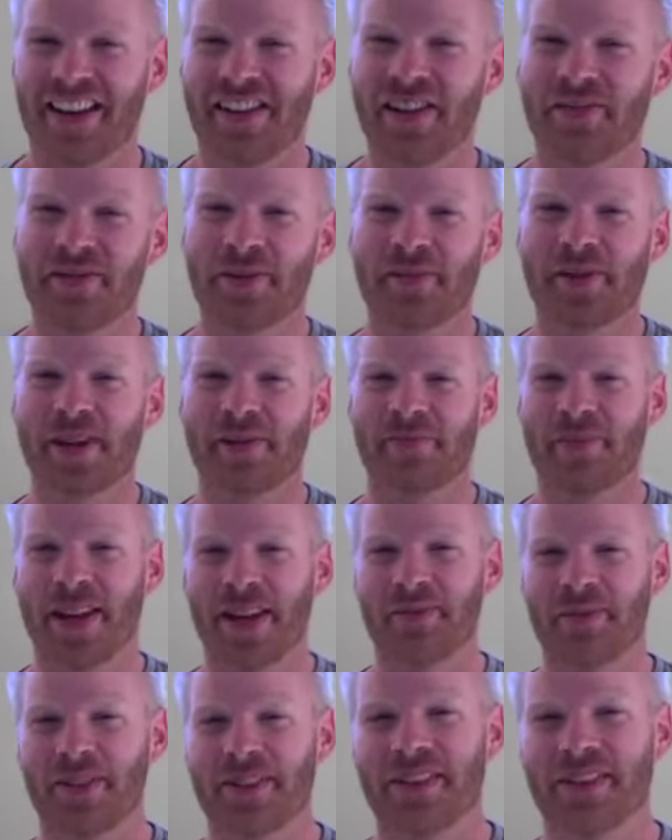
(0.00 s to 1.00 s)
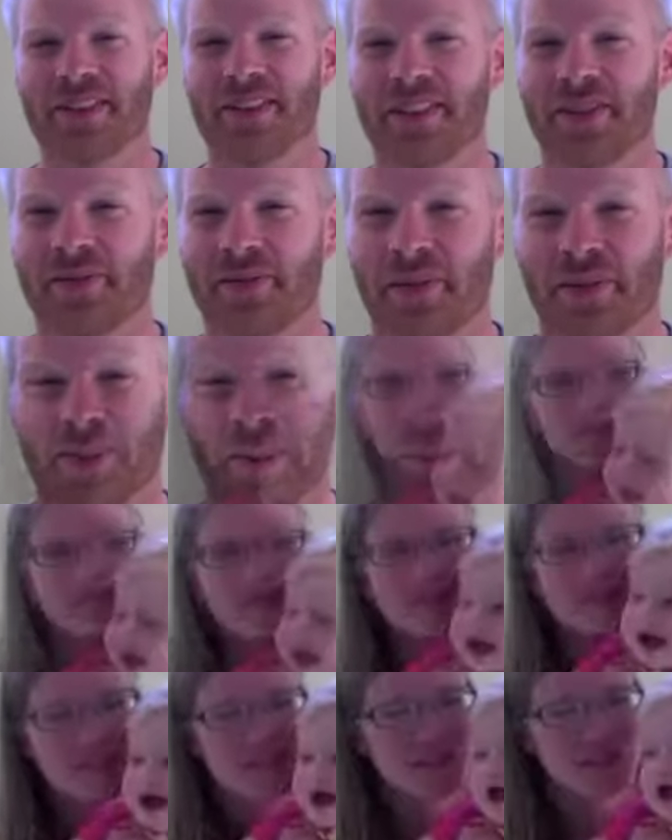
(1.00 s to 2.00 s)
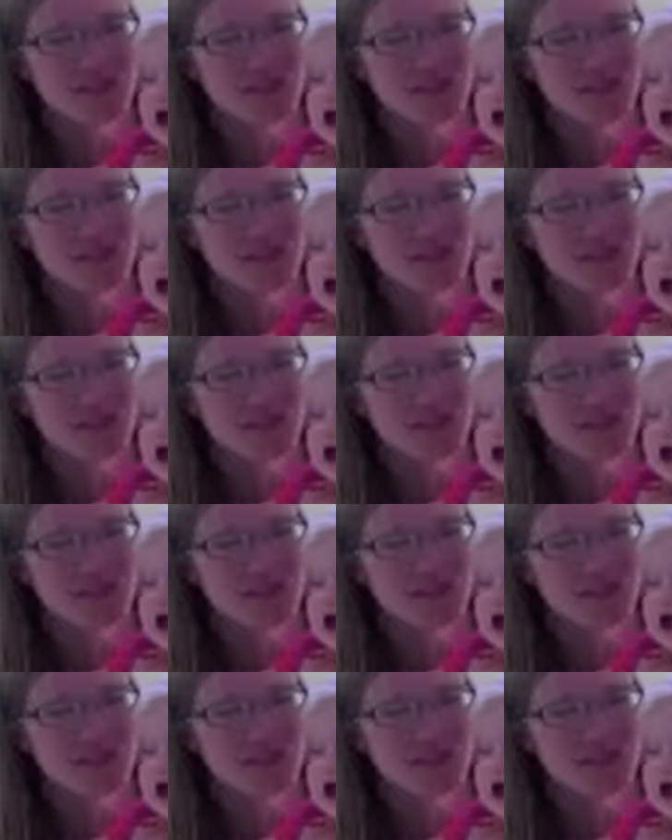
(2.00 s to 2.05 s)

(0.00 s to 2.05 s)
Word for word: love you, Mom. Happy 60th birthday. She's